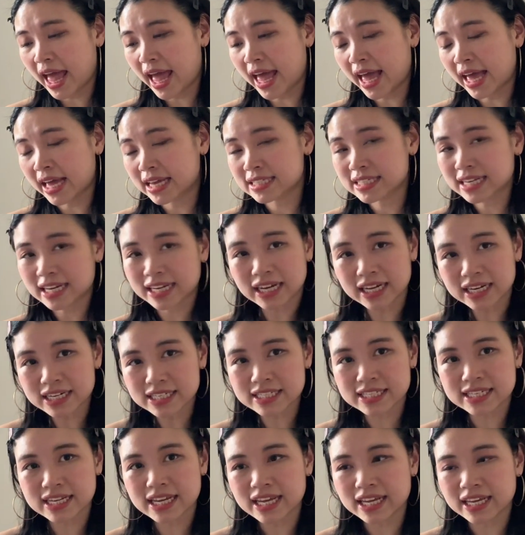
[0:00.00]
And I gotta
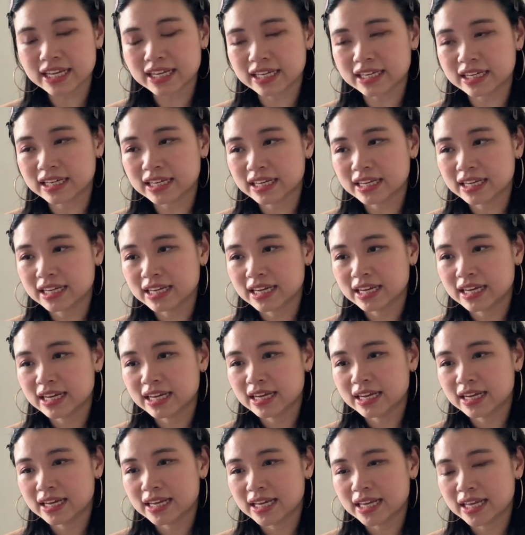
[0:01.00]
say,
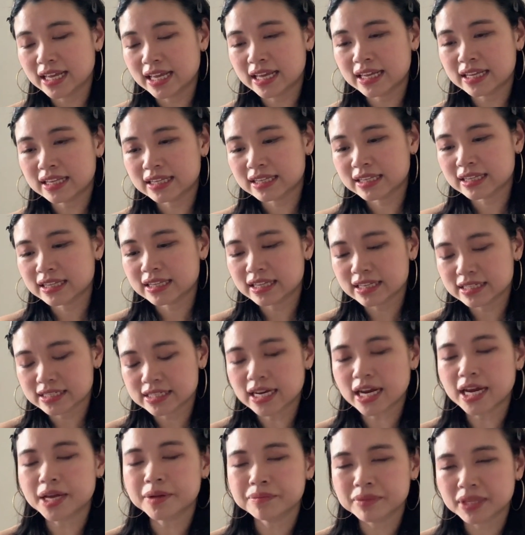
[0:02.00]
in the
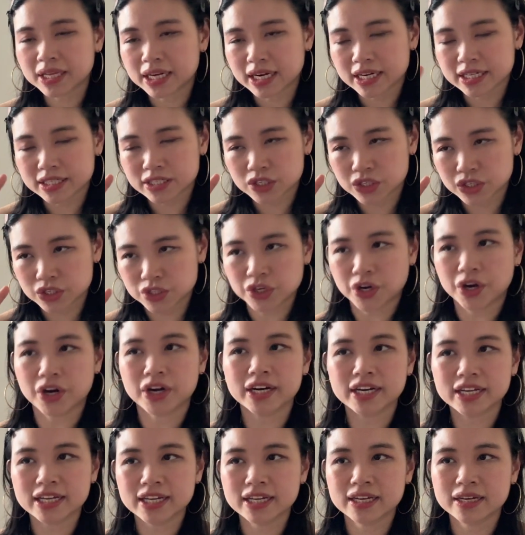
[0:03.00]
time that I
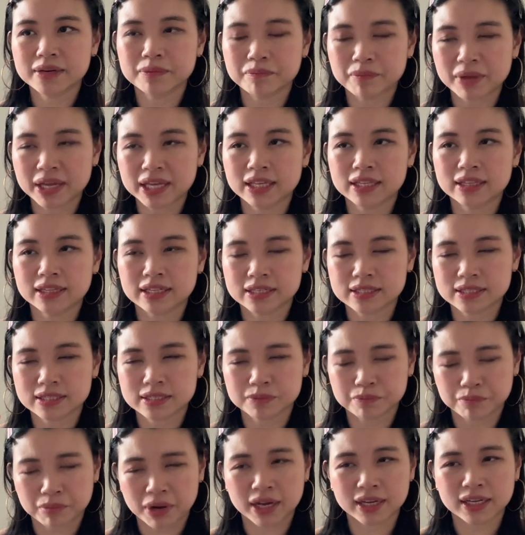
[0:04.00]
started making
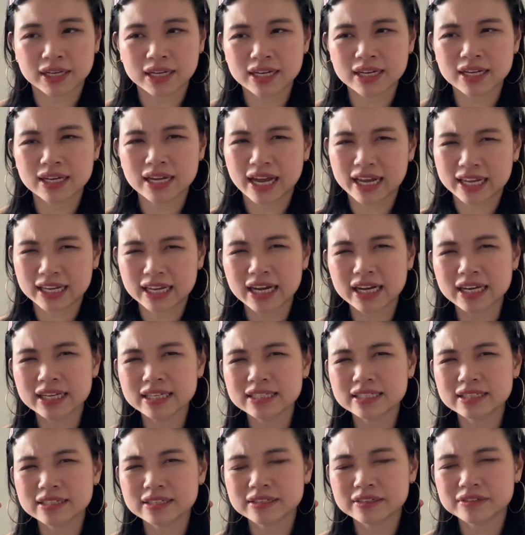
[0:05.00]
this manga, I
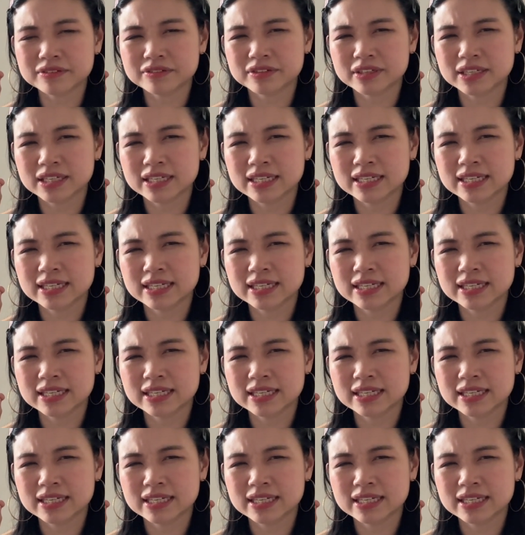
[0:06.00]
kind of